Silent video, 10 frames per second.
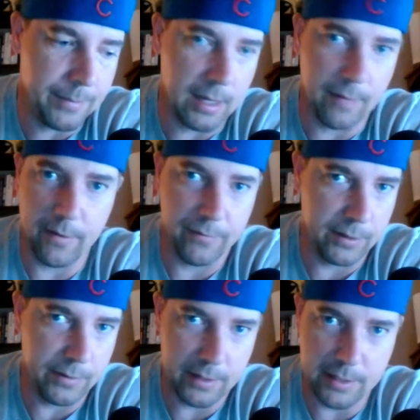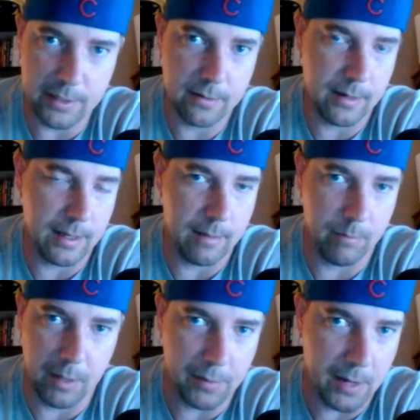Give him fluids,
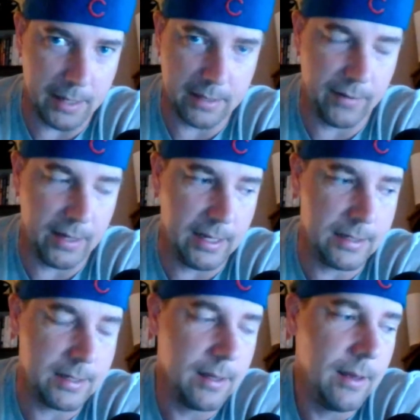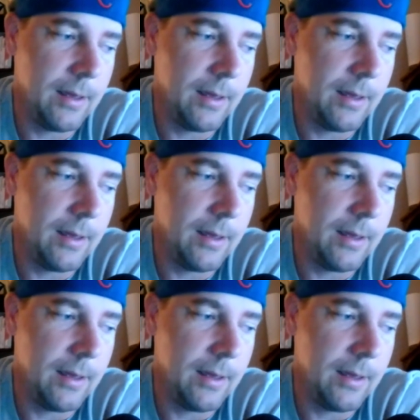blood products if he needs.